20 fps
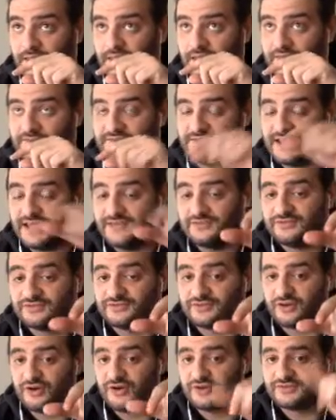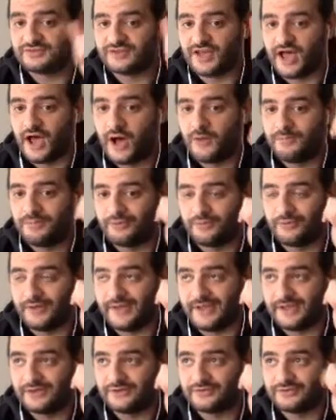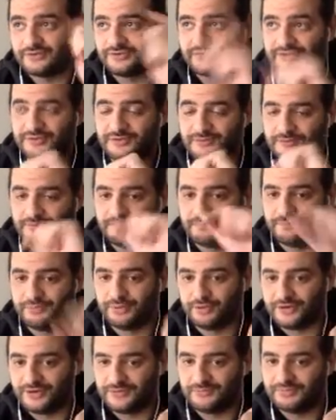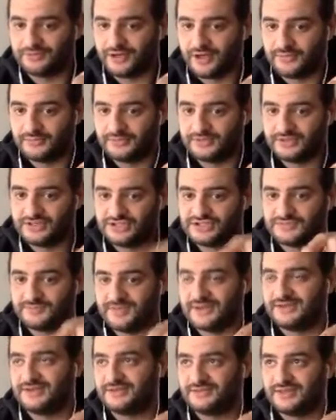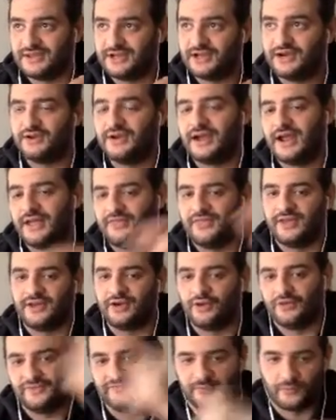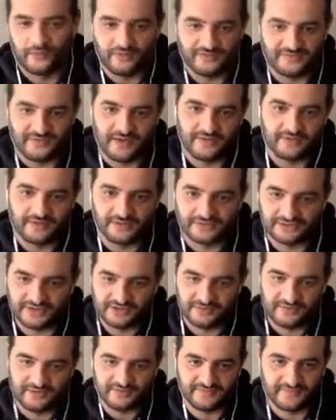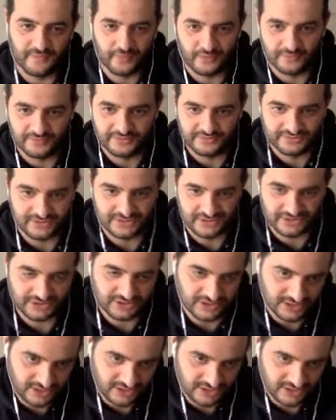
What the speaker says: if Davis starts, I'll pull Anderson, put in Plumlee, spend it there, and then go 4,500 at my forward position.